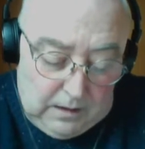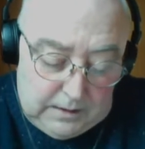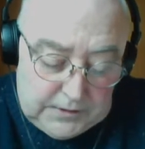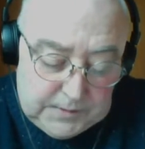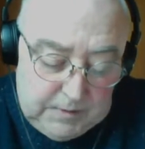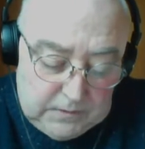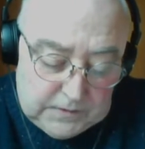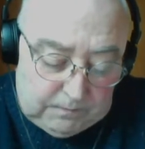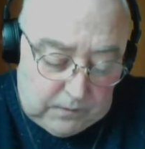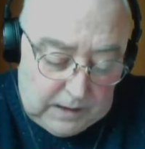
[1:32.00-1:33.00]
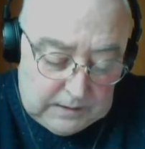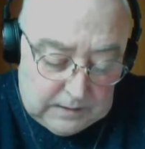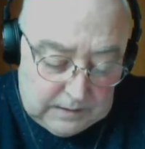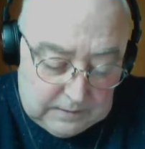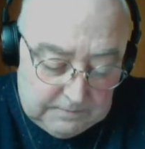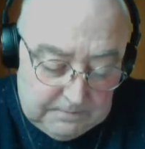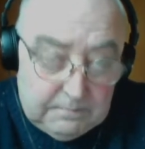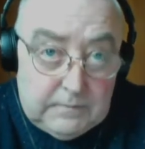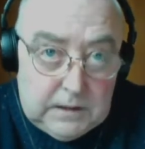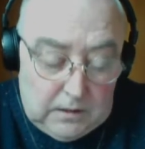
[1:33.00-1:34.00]
At its most frightening,
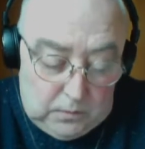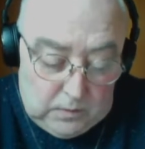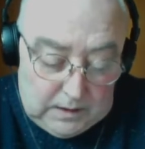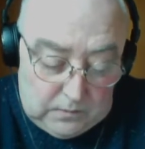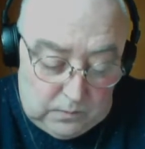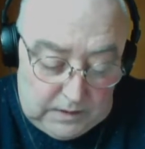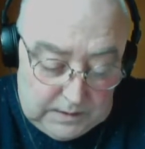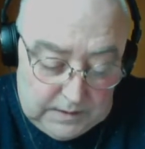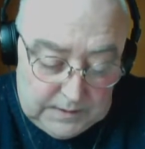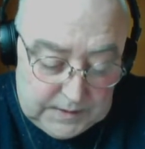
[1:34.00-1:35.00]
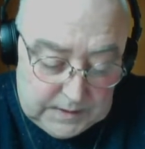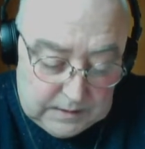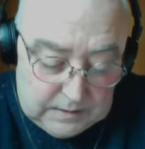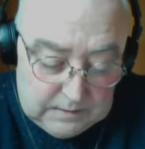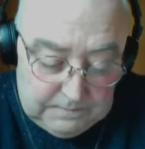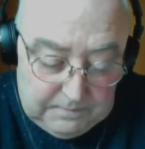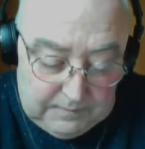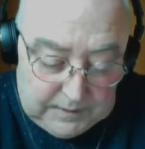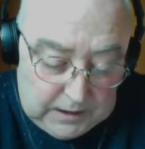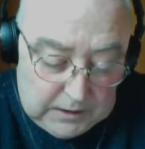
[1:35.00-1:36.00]
when witnessed
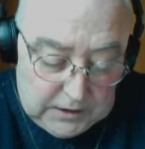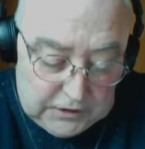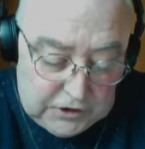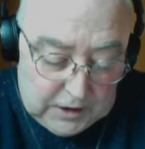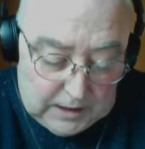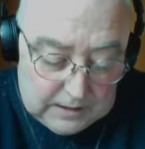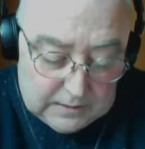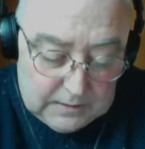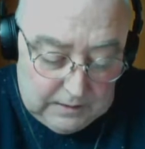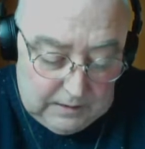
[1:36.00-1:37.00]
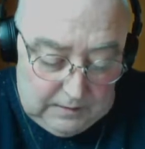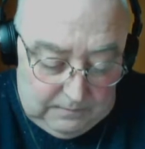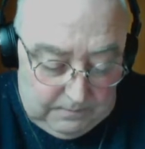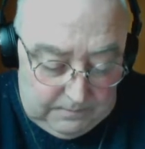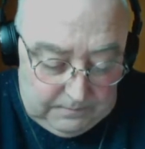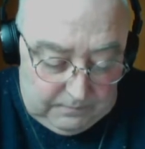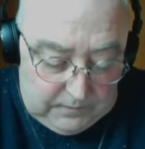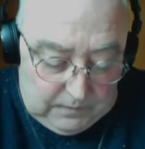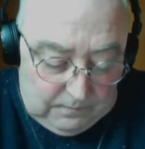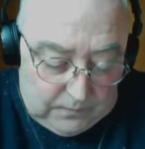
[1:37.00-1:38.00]
in a child,
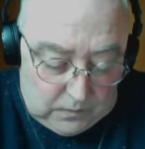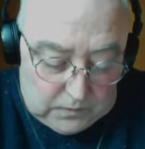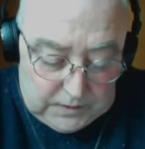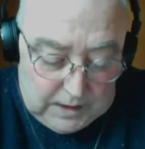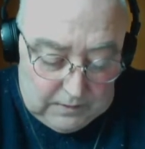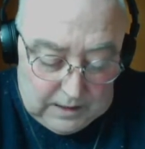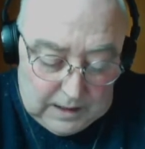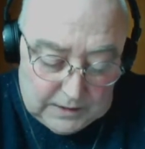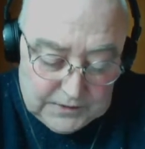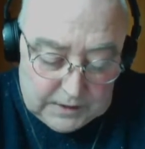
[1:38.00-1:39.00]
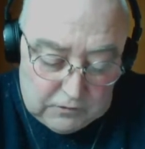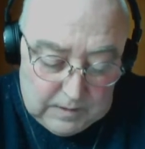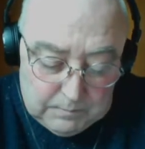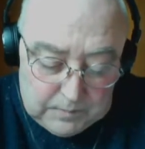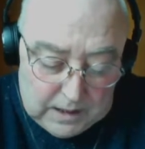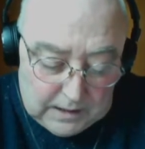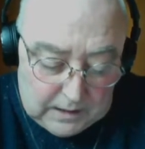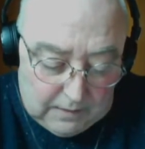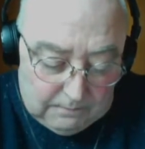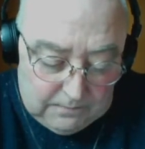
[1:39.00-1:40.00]
for terror has a grip
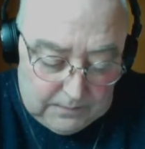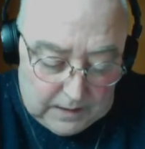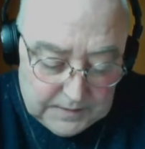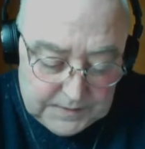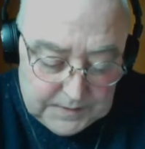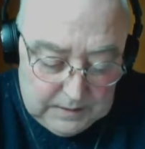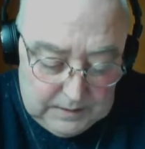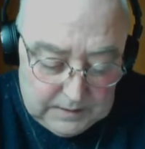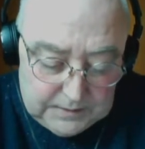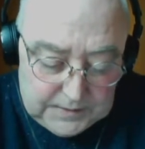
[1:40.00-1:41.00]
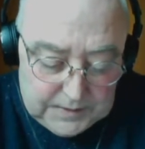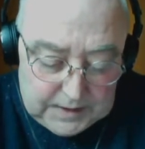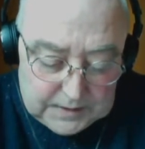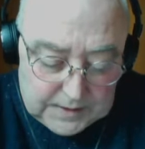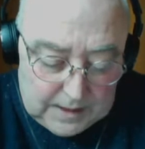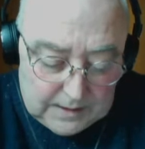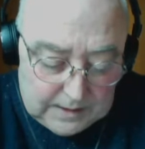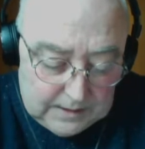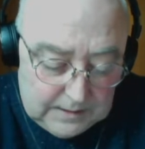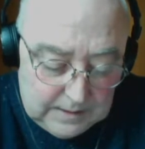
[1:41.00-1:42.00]
like a vice, it sticks
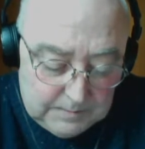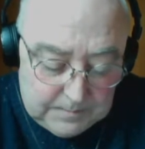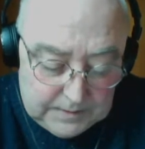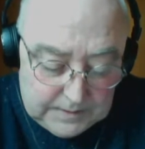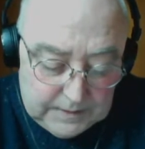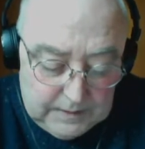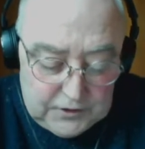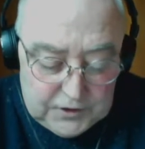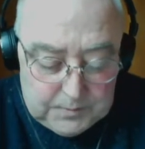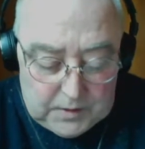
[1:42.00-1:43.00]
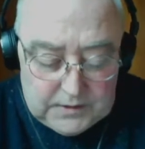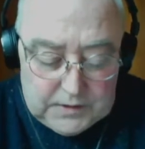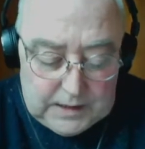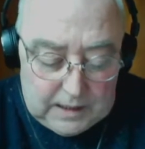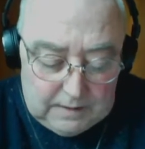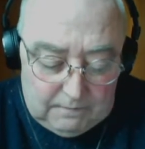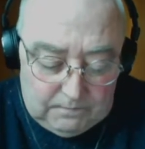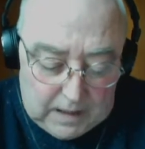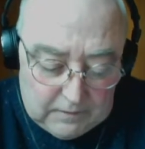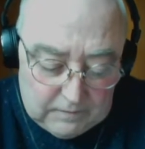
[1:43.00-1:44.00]
like a limpet, spreads like a
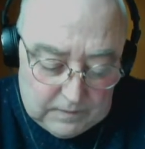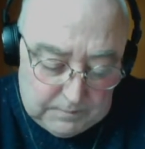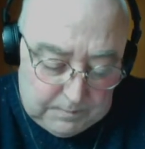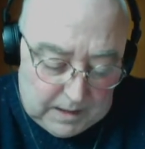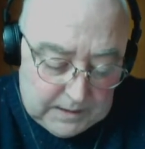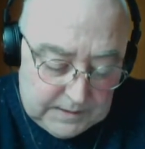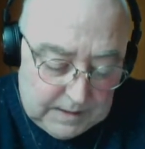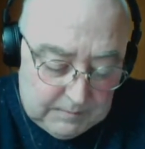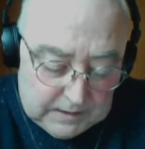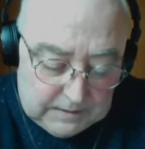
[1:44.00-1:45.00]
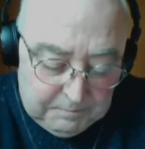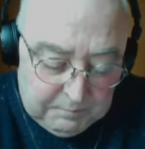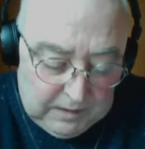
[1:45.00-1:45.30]
viral pandemic,